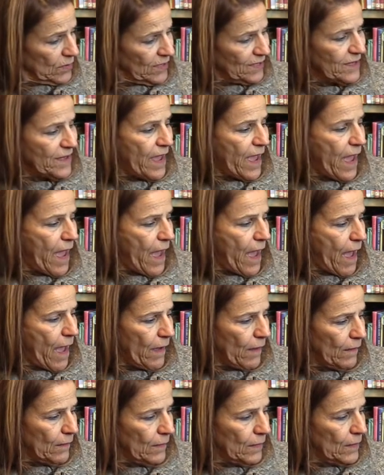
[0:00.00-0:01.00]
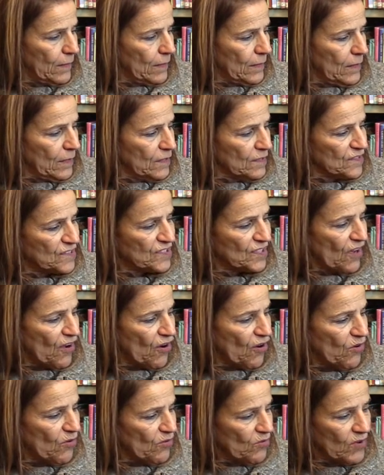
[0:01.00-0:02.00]
Yeah.
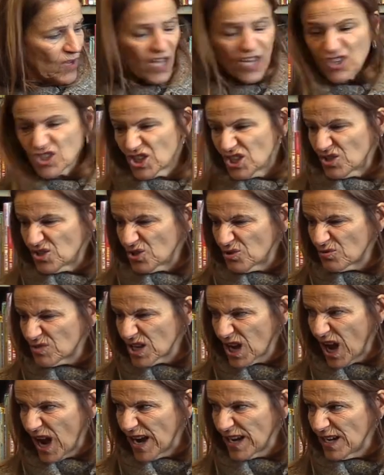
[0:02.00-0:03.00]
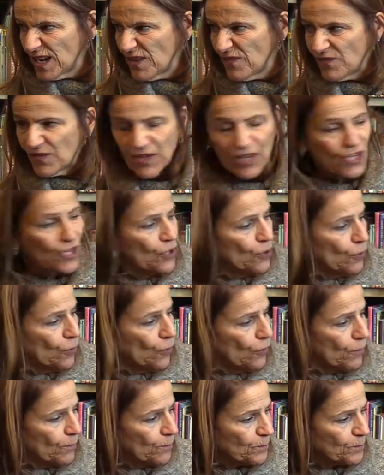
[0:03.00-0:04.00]
So, is she too tiny for
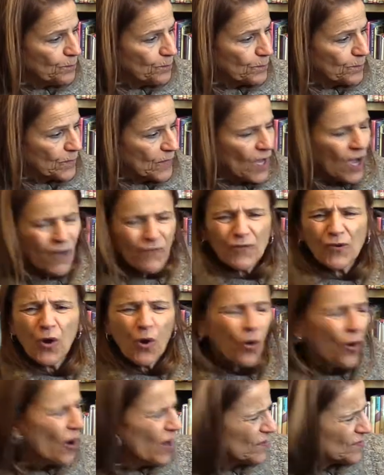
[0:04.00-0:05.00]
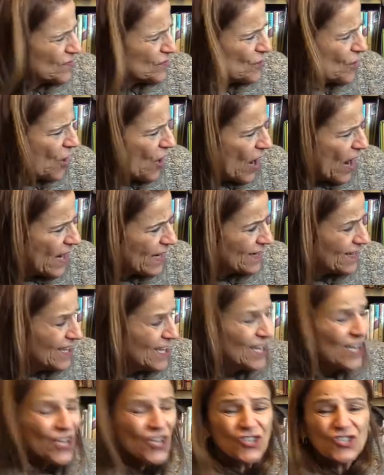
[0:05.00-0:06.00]
you? Of course not.
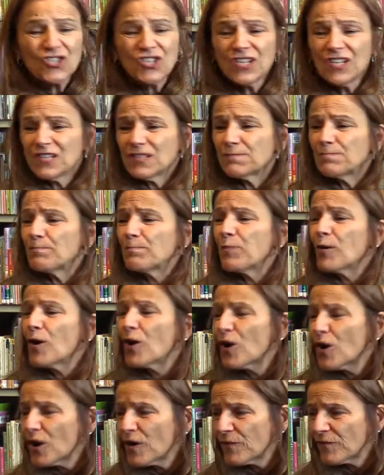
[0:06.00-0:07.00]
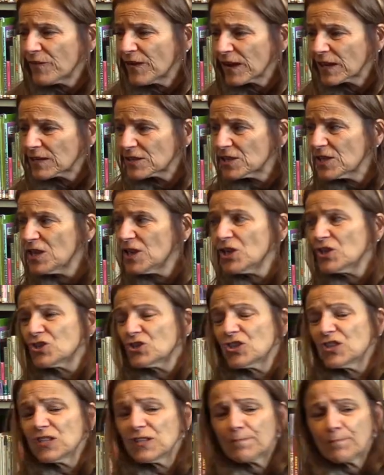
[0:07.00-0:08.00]
She's perfect.
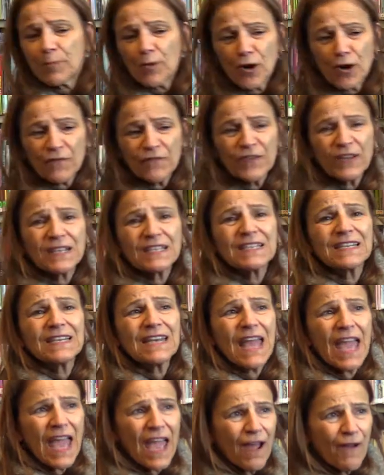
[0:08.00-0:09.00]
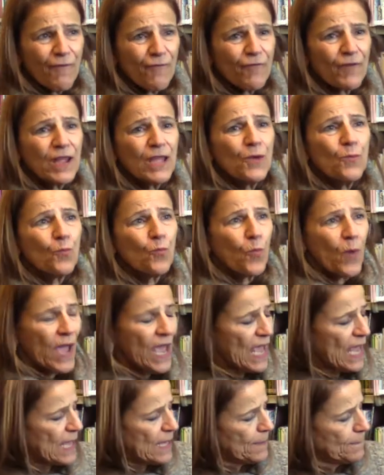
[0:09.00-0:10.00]
She's perfect in every
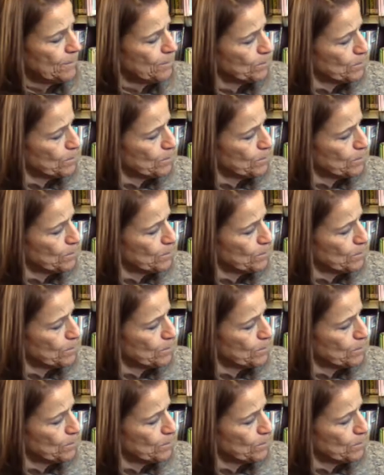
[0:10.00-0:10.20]
way.